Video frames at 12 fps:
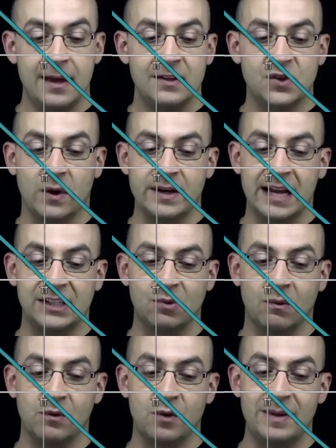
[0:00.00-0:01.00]
So our next
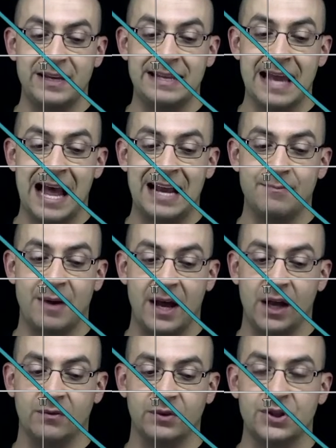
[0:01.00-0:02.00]
one would be 9
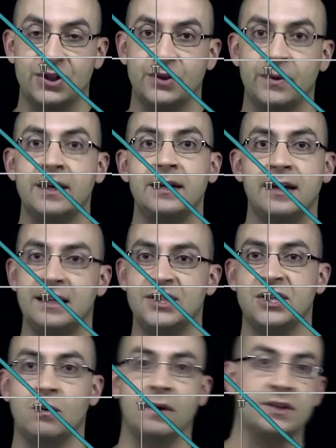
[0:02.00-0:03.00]
pi over 2, and
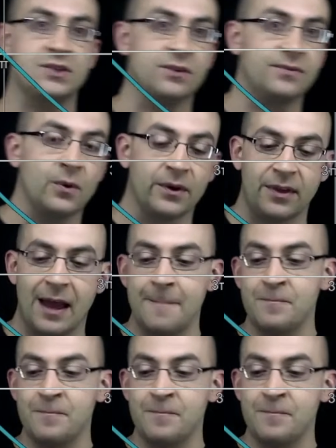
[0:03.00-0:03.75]
so on and so forth.